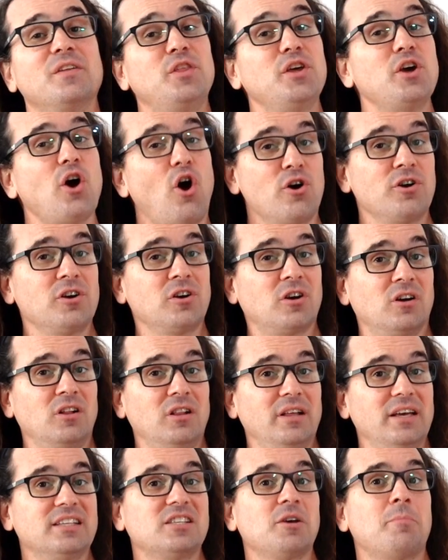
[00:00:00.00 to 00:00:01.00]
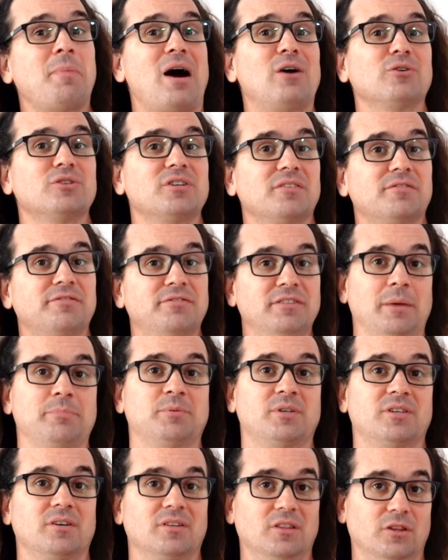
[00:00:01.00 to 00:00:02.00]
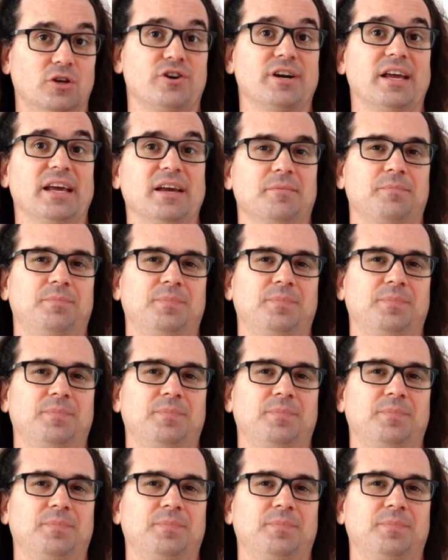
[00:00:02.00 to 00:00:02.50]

The article is about flipped learning.